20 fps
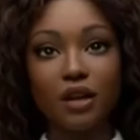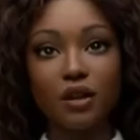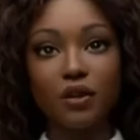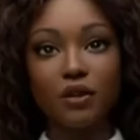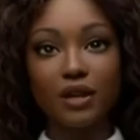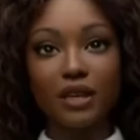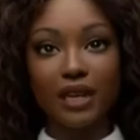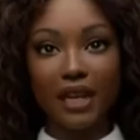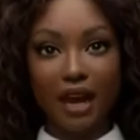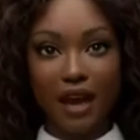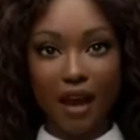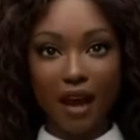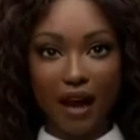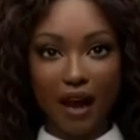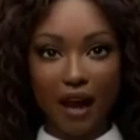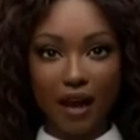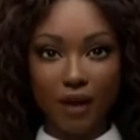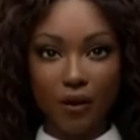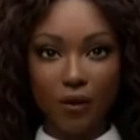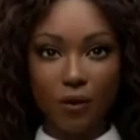You can get
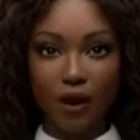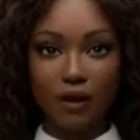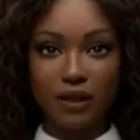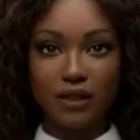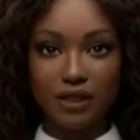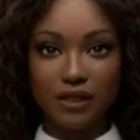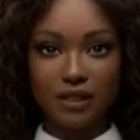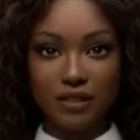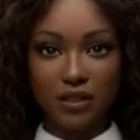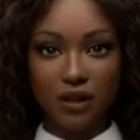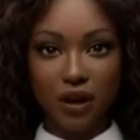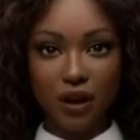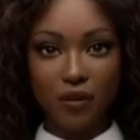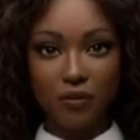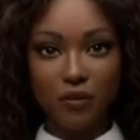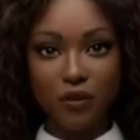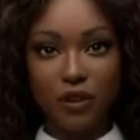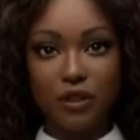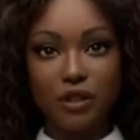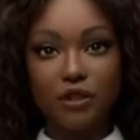high-quality stock
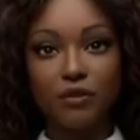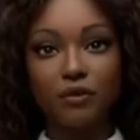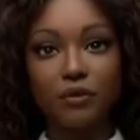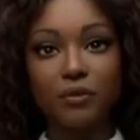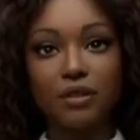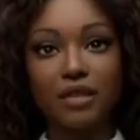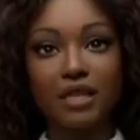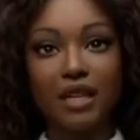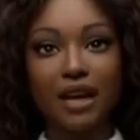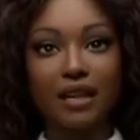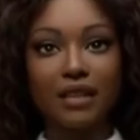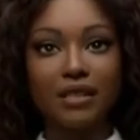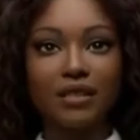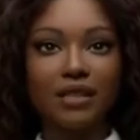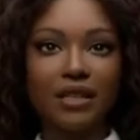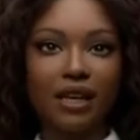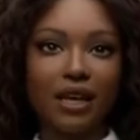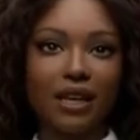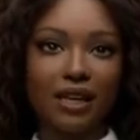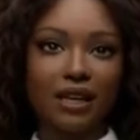footage from
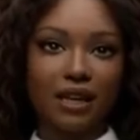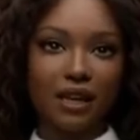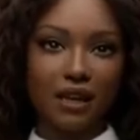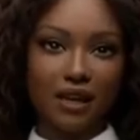sites like